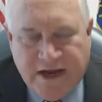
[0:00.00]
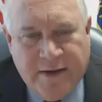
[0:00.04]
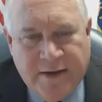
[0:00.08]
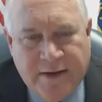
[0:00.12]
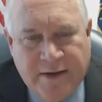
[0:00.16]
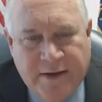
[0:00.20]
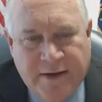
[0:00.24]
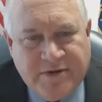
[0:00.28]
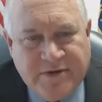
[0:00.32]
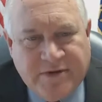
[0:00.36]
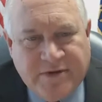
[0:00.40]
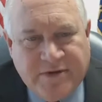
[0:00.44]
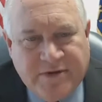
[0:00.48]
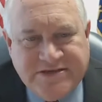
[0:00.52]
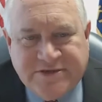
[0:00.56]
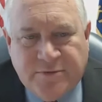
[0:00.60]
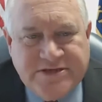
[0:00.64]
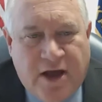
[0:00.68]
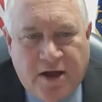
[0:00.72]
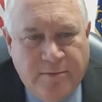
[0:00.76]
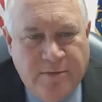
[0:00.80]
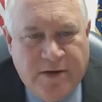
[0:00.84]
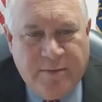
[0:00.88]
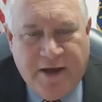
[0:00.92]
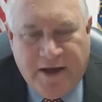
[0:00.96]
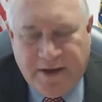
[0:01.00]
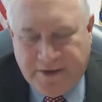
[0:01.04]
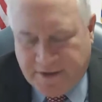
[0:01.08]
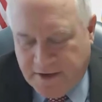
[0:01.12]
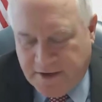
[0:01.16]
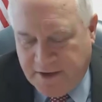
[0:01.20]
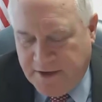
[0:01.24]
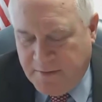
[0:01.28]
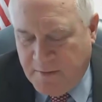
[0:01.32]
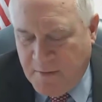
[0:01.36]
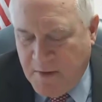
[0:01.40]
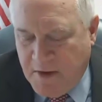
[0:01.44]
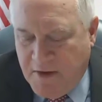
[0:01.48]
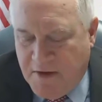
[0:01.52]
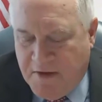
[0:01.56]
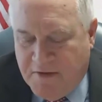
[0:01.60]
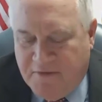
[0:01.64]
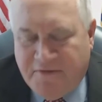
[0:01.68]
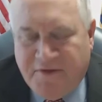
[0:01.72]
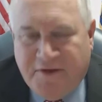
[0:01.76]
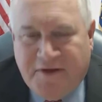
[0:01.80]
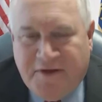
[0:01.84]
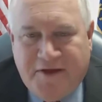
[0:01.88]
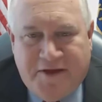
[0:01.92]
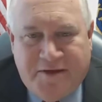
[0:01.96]
because I want to talk a little bit about
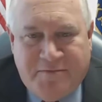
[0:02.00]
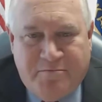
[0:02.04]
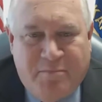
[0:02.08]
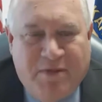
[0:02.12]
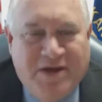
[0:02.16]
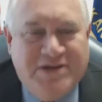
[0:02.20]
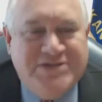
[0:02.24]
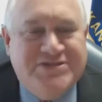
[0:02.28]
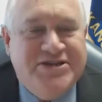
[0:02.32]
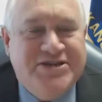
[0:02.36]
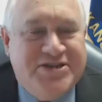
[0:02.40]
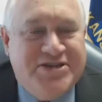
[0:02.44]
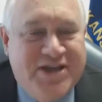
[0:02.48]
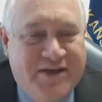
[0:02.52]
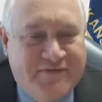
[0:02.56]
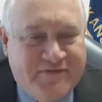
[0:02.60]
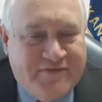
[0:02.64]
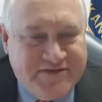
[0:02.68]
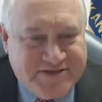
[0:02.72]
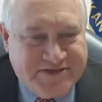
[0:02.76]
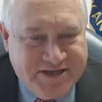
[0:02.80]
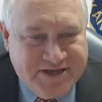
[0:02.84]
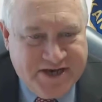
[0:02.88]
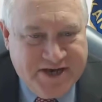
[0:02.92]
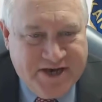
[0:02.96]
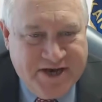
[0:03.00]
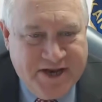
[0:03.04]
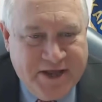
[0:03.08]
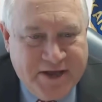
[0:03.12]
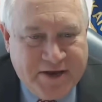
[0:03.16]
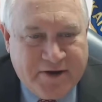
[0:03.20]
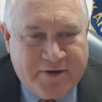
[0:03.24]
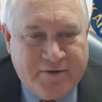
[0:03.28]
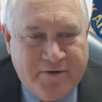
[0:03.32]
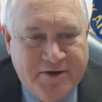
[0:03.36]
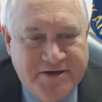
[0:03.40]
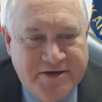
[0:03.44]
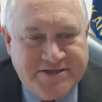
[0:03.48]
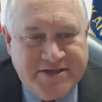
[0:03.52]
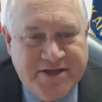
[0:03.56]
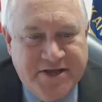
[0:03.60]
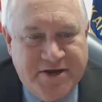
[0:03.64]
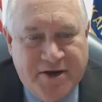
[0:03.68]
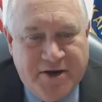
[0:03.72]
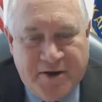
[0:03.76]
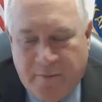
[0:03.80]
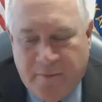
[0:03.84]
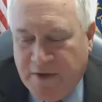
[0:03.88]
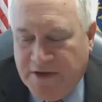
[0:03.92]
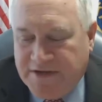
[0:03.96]
the budget deficit and the increase
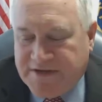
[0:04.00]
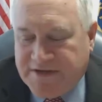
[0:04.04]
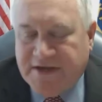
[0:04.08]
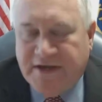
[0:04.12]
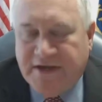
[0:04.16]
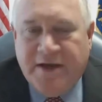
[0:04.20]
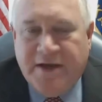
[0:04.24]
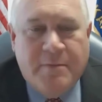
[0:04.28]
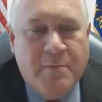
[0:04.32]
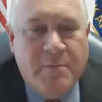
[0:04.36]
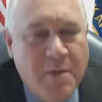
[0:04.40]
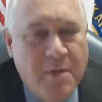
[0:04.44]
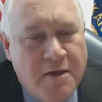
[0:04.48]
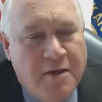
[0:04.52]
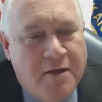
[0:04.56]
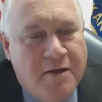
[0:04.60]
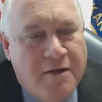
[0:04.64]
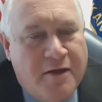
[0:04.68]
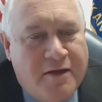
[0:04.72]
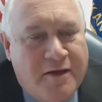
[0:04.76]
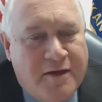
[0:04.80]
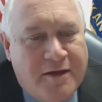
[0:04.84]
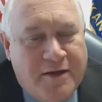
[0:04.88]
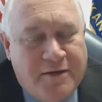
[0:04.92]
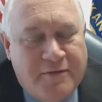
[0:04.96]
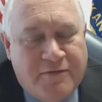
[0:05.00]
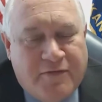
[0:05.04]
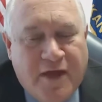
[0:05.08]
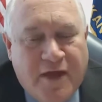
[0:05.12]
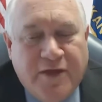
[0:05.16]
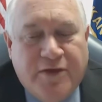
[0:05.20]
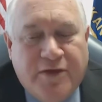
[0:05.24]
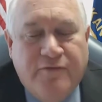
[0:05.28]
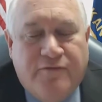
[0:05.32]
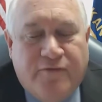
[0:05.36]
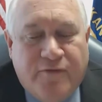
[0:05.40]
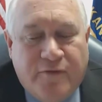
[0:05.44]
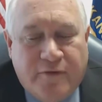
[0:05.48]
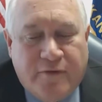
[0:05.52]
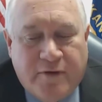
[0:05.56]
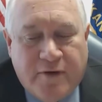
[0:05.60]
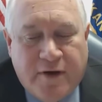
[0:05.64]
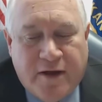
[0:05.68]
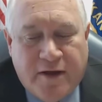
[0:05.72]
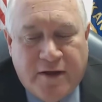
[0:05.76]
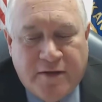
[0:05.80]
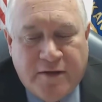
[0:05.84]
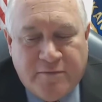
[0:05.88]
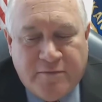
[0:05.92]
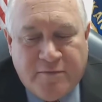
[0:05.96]
there. But thank you
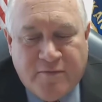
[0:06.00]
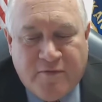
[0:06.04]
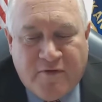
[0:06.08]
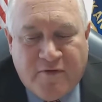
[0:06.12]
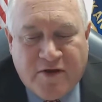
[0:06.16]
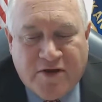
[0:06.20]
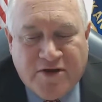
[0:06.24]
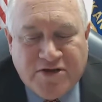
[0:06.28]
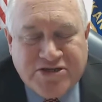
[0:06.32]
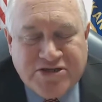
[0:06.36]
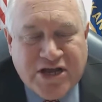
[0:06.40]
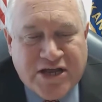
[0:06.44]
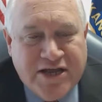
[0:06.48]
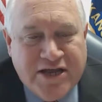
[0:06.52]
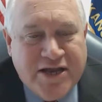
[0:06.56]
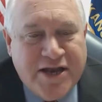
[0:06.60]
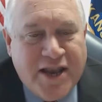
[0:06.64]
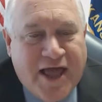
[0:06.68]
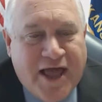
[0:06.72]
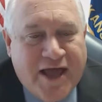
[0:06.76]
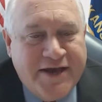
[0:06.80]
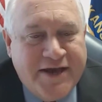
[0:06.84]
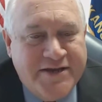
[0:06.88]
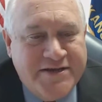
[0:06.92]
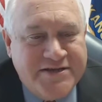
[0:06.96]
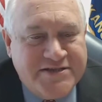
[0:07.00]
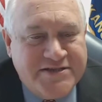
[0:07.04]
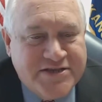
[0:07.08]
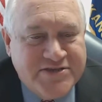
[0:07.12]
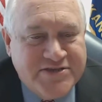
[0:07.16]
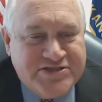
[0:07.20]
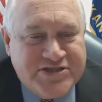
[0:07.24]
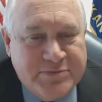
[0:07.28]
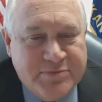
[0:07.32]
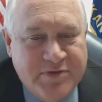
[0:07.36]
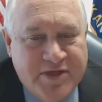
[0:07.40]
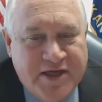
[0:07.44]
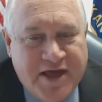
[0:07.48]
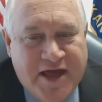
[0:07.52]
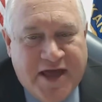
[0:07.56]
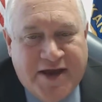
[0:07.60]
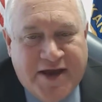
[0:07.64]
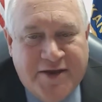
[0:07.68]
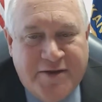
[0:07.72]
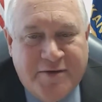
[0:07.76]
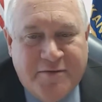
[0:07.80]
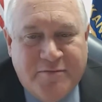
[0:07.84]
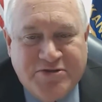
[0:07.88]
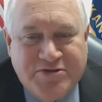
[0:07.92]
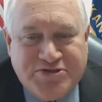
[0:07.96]
for enlightening us on some of that.
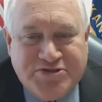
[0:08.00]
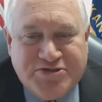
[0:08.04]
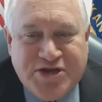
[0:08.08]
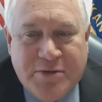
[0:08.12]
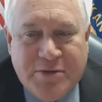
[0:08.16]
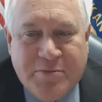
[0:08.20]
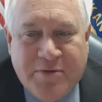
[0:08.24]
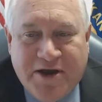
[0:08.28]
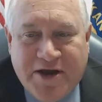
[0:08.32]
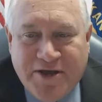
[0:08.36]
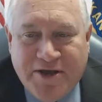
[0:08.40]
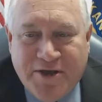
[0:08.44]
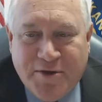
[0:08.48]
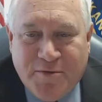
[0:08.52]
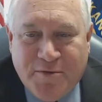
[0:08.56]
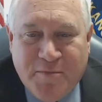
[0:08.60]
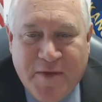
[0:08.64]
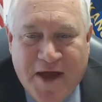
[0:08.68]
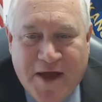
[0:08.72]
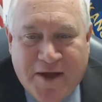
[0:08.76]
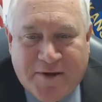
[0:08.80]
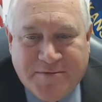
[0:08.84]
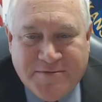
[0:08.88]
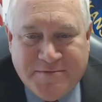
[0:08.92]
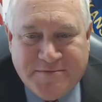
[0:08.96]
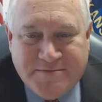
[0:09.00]
And Mr. Chairman, I yield back.